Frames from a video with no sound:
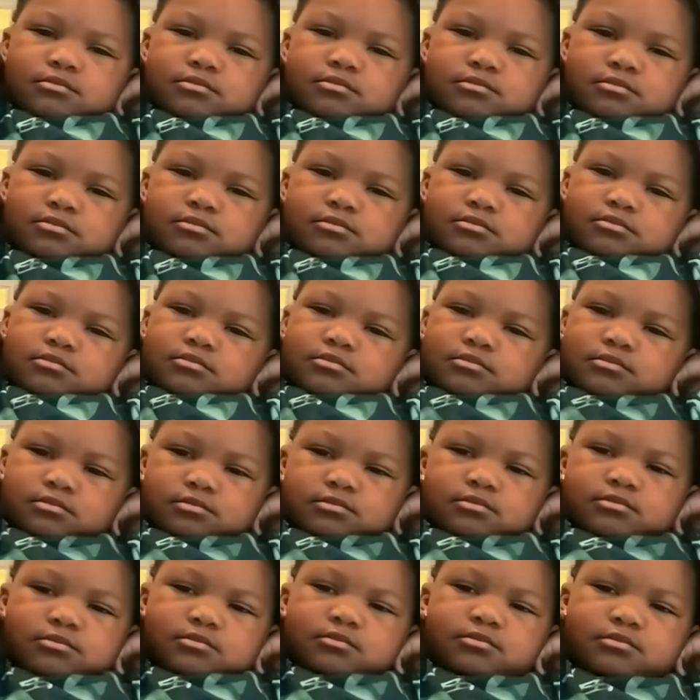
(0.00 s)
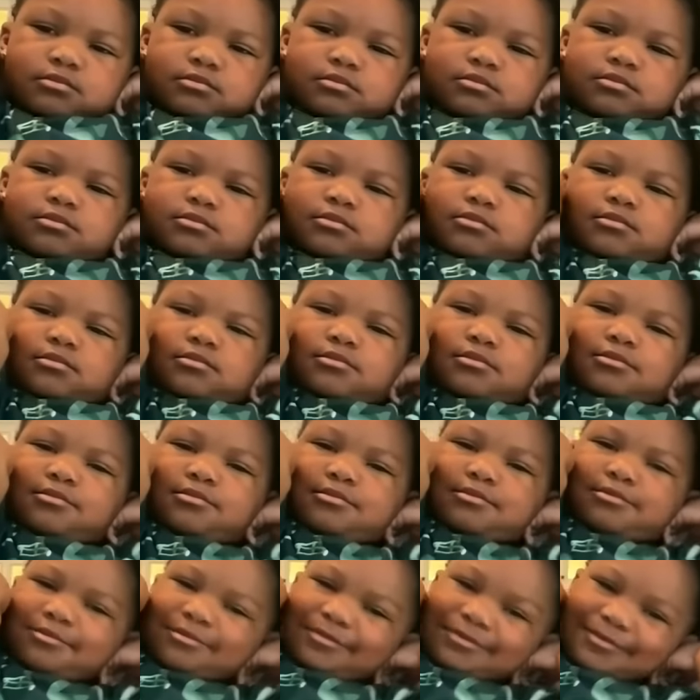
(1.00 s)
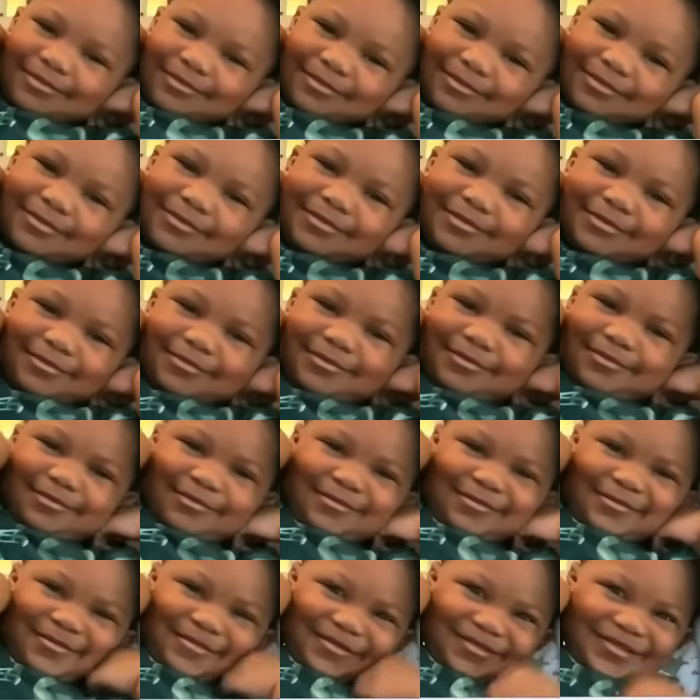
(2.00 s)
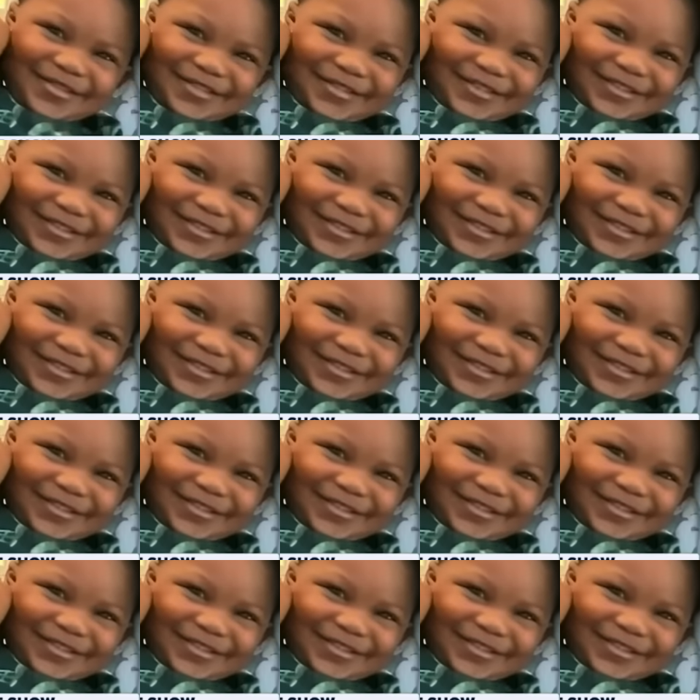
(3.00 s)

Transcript: The person shown says nothing.